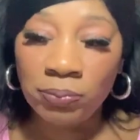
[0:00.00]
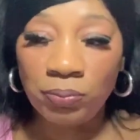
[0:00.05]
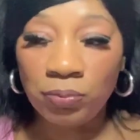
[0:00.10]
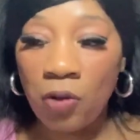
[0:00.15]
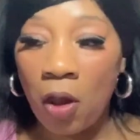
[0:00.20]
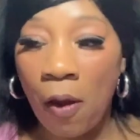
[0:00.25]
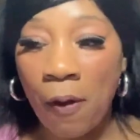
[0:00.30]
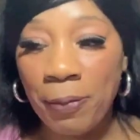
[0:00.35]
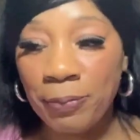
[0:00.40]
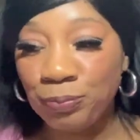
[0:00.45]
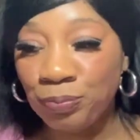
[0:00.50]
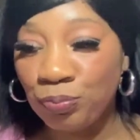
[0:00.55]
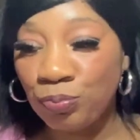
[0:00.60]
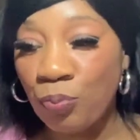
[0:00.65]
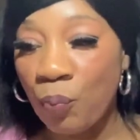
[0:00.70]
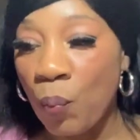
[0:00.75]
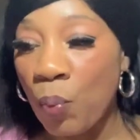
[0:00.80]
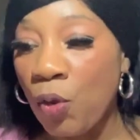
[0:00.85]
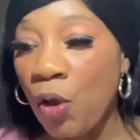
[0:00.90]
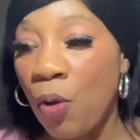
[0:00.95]
Right?
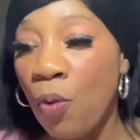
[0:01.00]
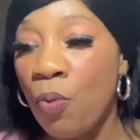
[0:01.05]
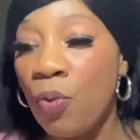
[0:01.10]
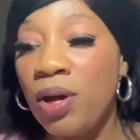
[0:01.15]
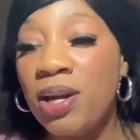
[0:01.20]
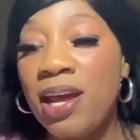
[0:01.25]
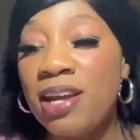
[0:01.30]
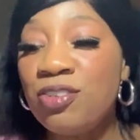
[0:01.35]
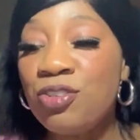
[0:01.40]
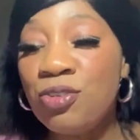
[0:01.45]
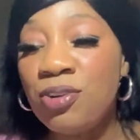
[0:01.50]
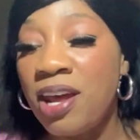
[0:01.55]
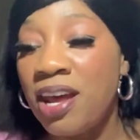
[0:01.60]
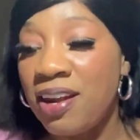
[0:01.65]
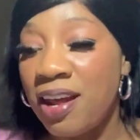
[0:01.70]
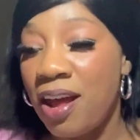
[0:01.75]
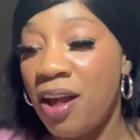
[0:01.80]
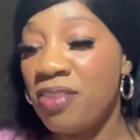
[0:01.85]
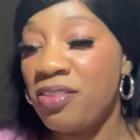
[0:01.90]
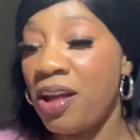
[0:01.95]
where they do that
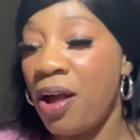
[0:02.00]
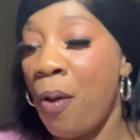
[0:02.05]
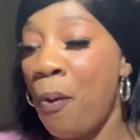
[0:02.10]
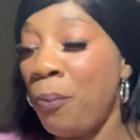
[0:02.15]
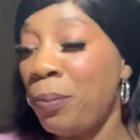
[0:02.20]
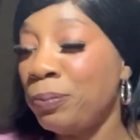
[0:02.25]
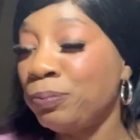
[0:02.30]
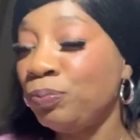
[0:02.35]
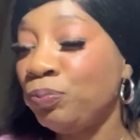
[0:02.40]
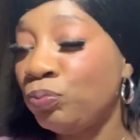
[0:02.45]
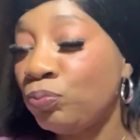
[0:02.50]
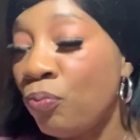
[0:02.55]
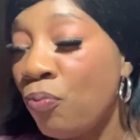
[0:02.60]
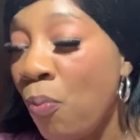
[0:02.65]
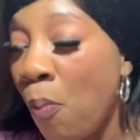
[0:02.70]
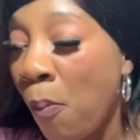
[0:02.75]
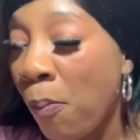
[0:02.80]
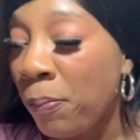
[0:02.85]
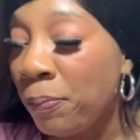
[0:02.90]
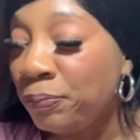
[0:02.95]
at? Right?
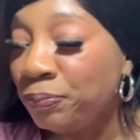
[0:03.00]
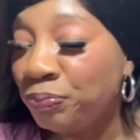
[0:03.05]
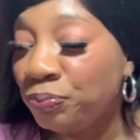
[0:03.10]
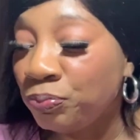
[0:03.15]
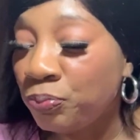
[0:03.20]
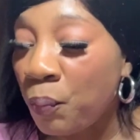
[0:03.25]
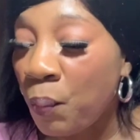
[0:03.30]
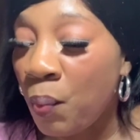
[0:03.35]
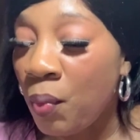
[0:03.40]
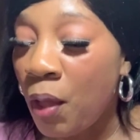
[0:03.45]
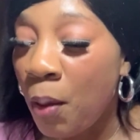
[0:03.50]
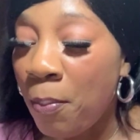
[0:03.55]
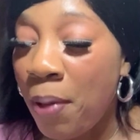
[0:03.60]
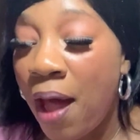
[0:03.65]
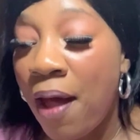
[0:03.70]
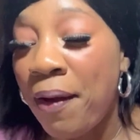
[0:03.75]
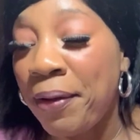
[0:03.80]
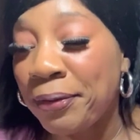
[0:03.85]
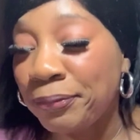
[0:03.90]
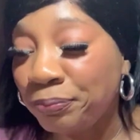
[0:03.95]

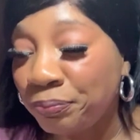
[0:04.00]
but